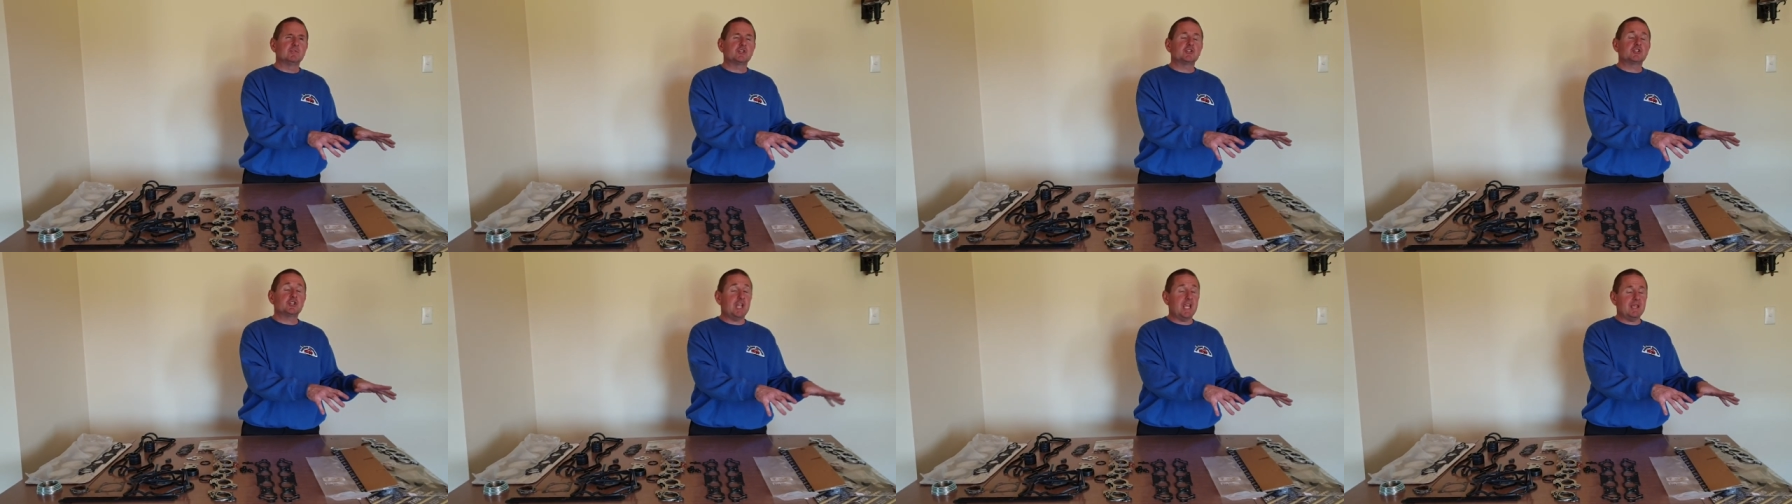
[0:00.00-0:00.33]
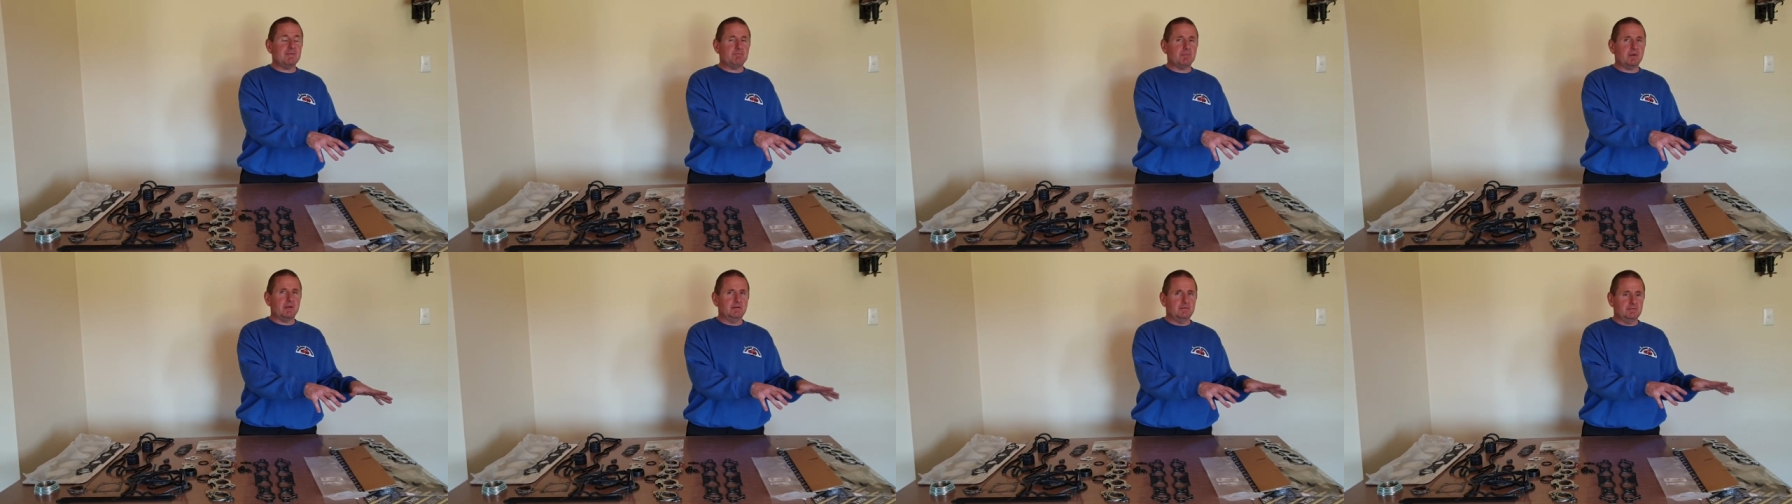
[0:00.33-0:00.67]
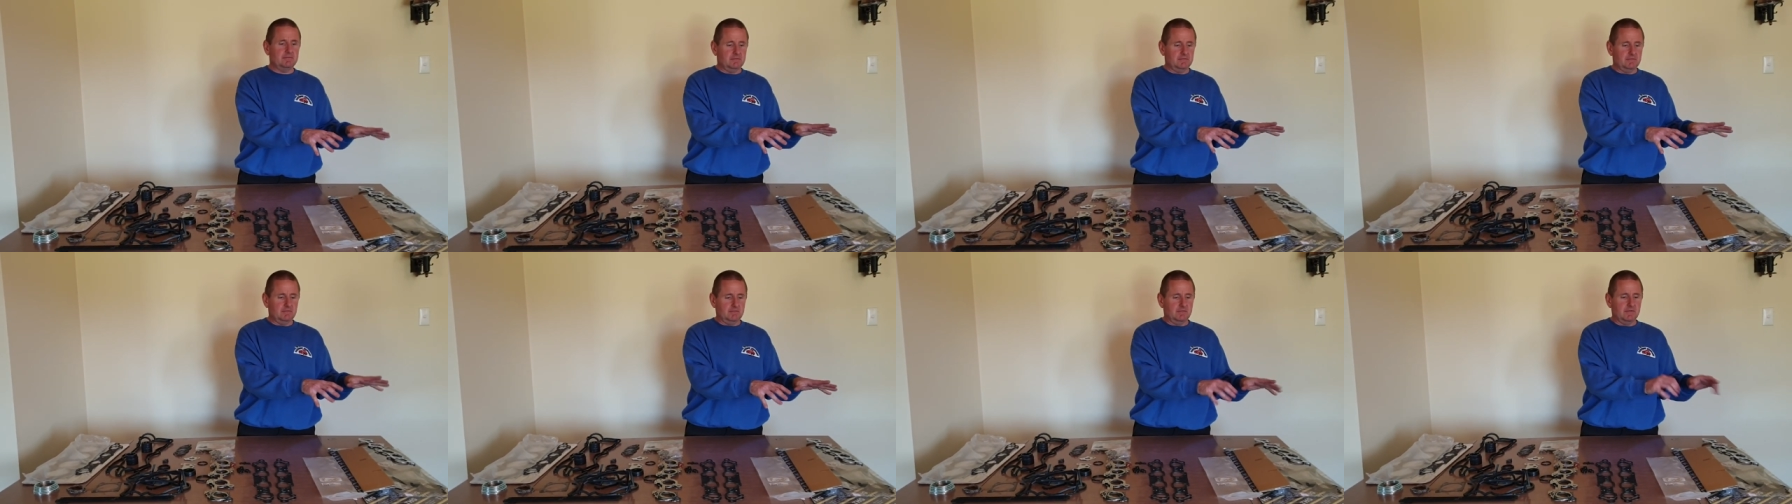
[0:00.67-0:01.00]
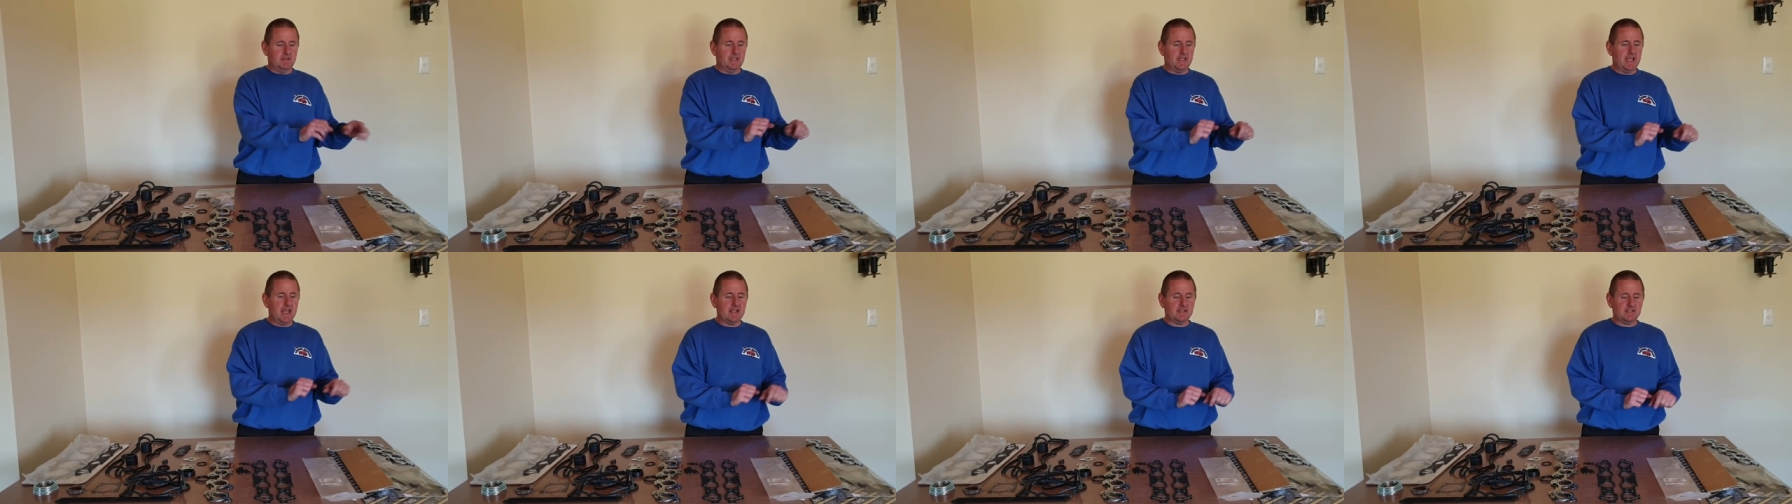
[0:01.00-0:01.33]
cheap
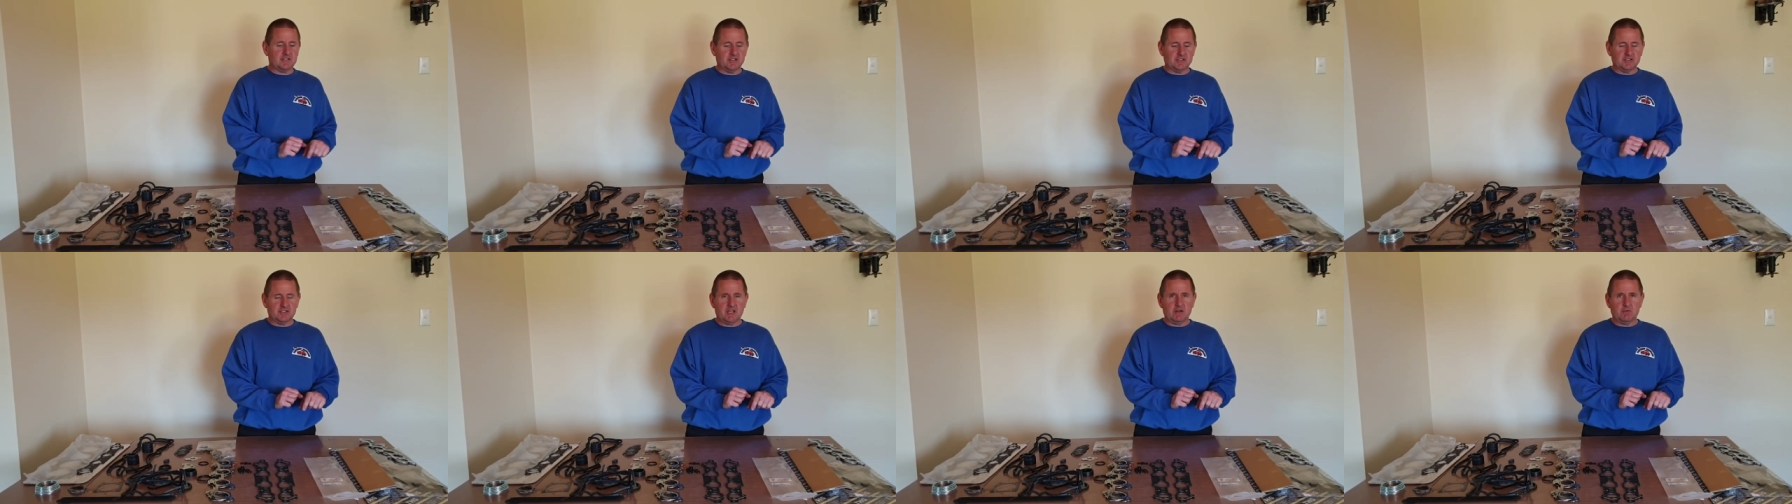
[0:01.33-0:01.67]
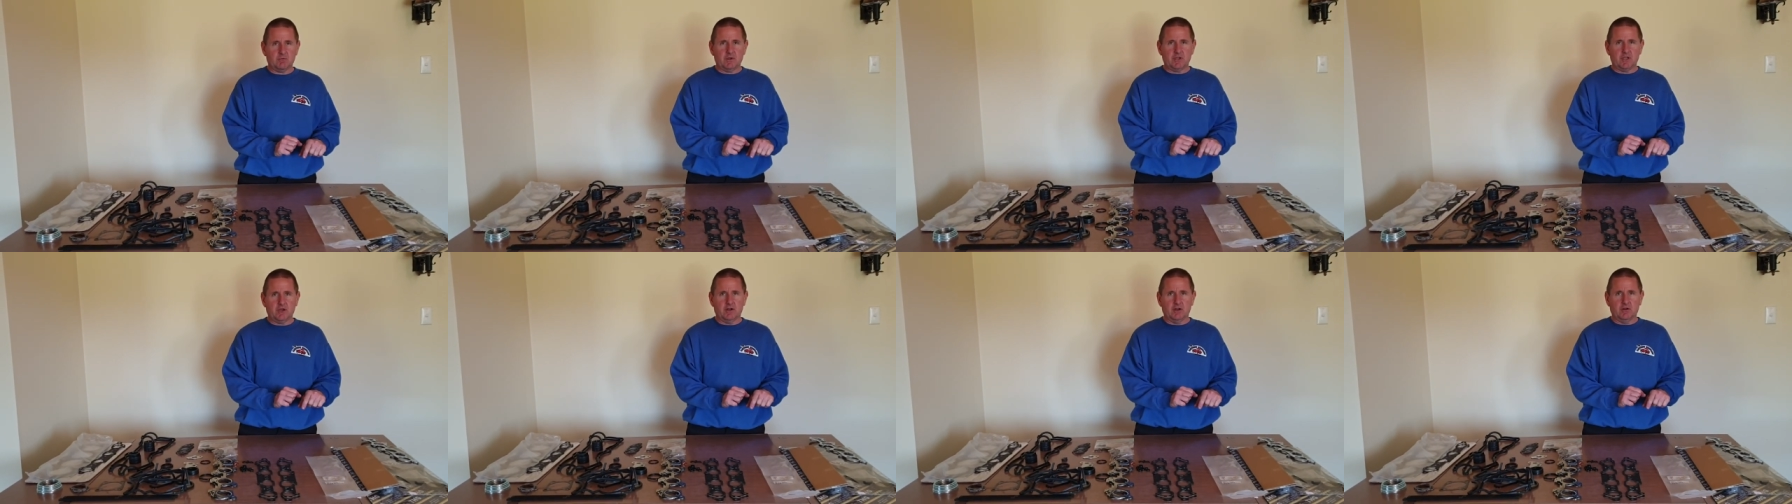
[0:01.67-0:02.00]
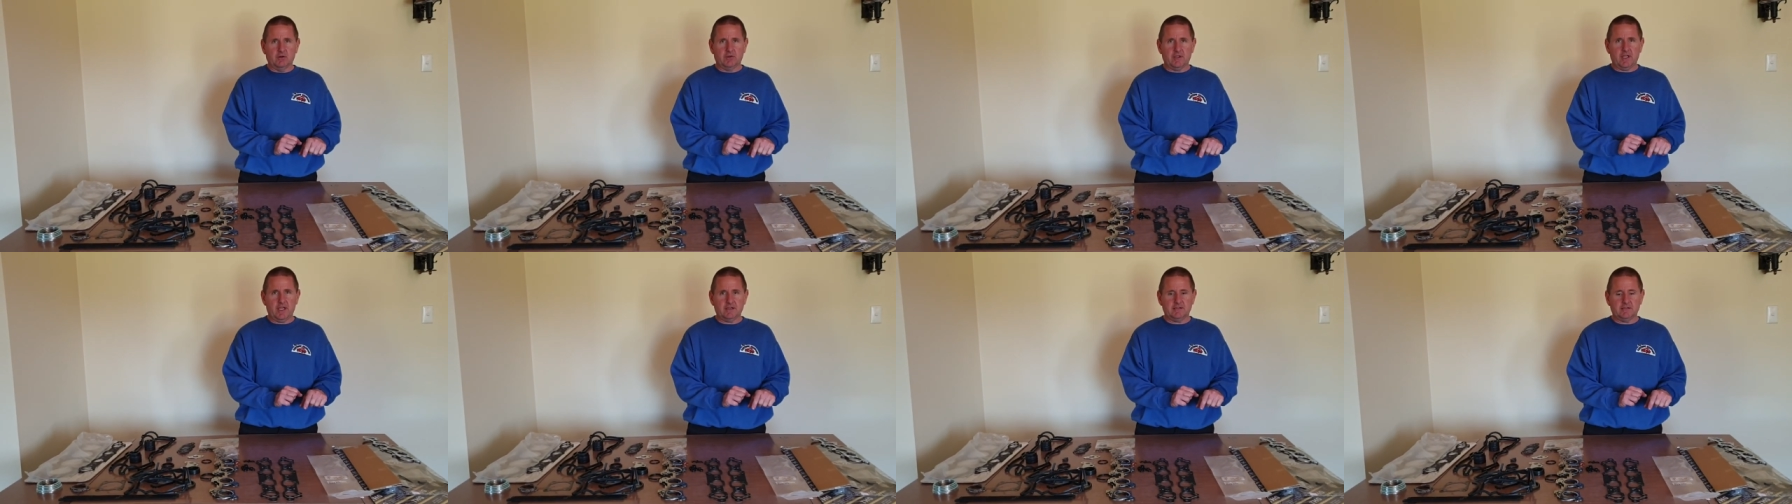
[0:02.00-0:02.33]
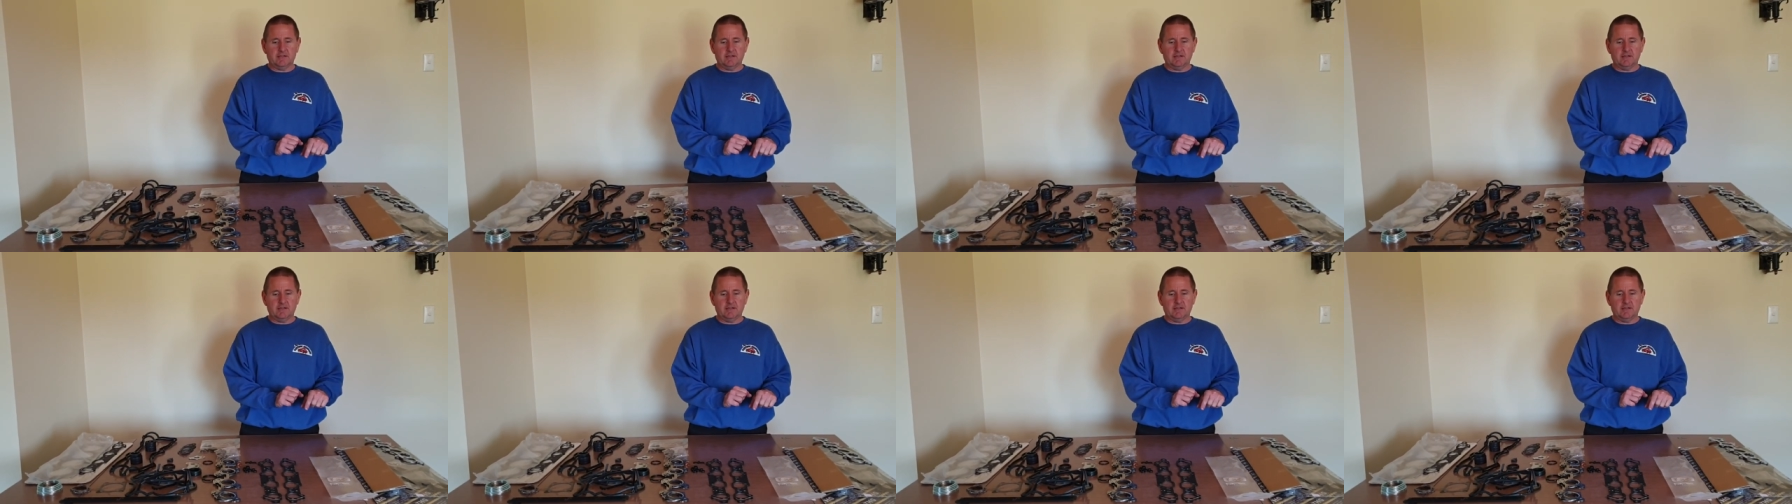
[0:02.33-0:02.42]
gasket set we're going to look at